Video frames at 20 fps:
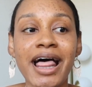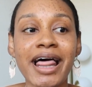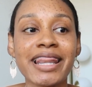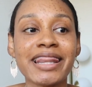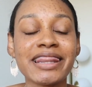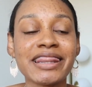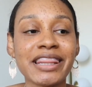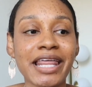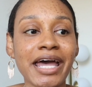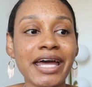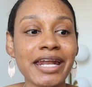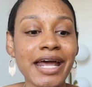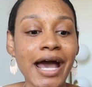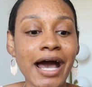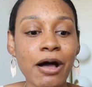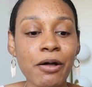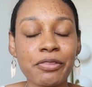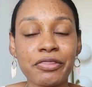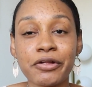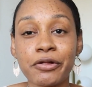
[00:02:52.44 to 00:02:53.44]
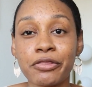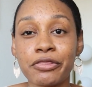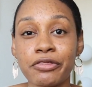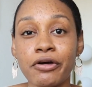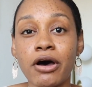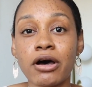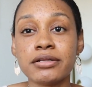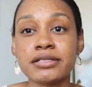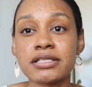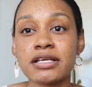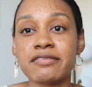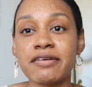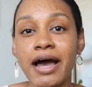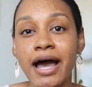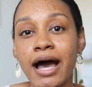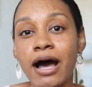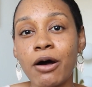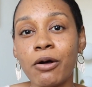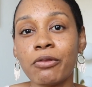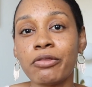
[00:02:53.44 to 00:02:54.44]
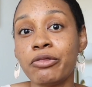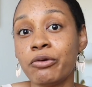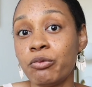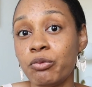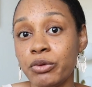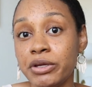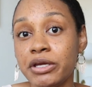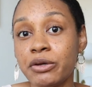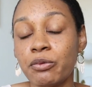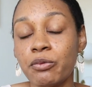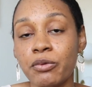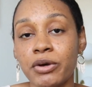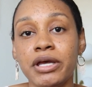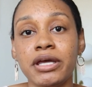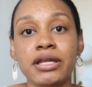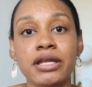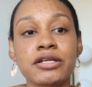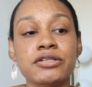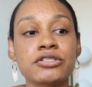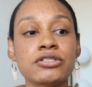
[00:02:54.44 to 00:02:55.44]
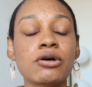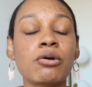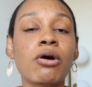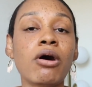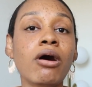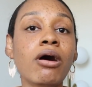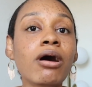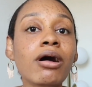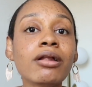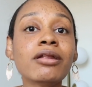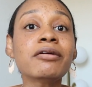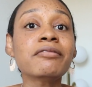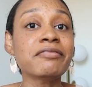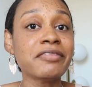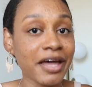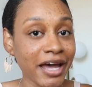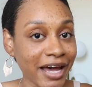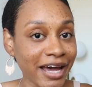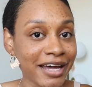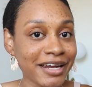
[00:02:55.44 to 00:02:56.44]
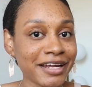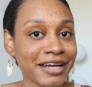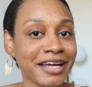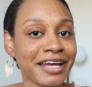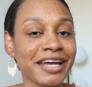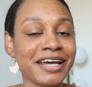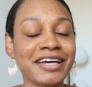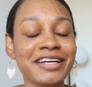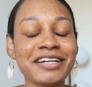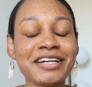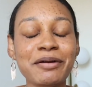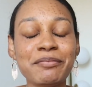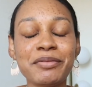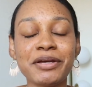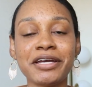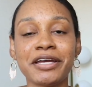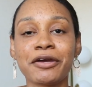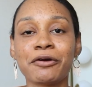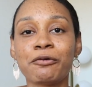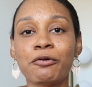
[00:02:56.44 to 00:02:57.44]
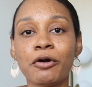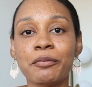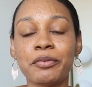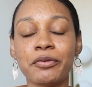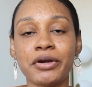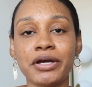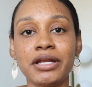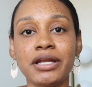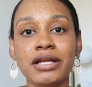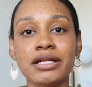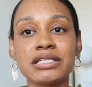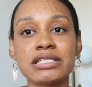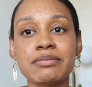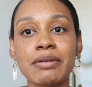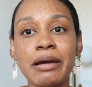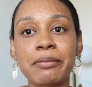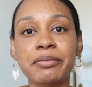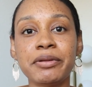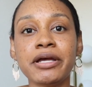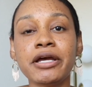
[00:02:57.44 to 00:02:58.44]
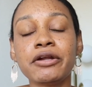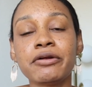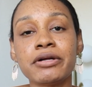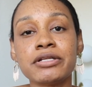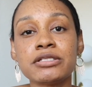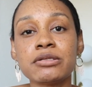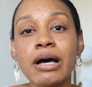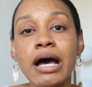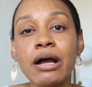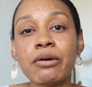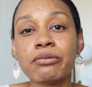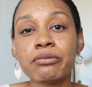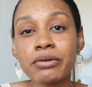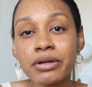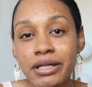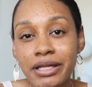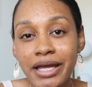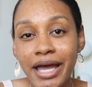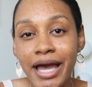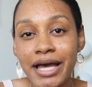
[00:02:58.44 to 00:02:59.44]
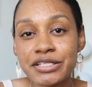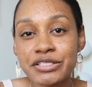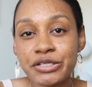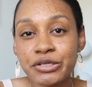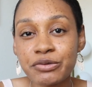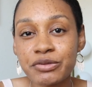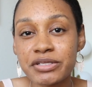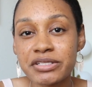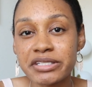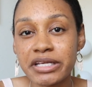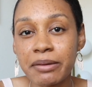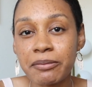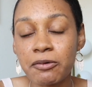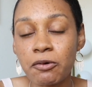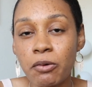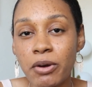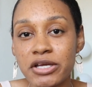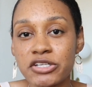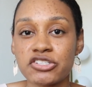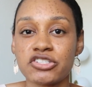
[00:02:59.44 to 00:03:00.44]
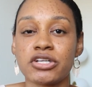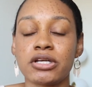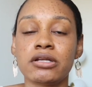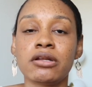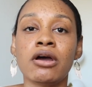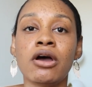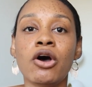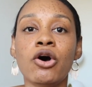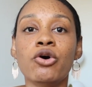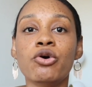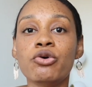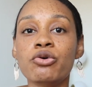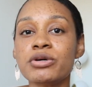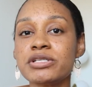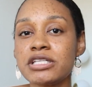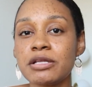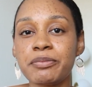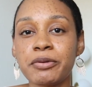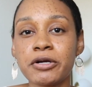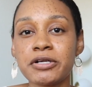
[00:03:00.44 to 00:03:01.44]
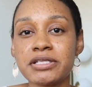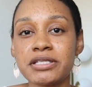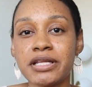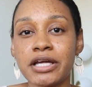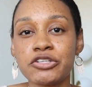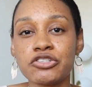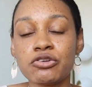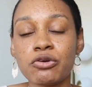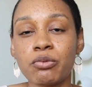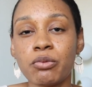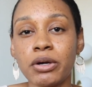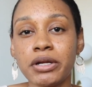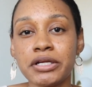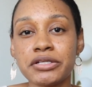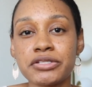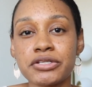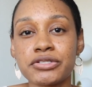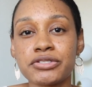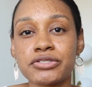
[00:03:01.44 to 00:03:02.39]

let out their thoughts of how the week went. And so all of that ended up being incorporated into my planner. And so I really ask you the same question: who is the person that you're wanting to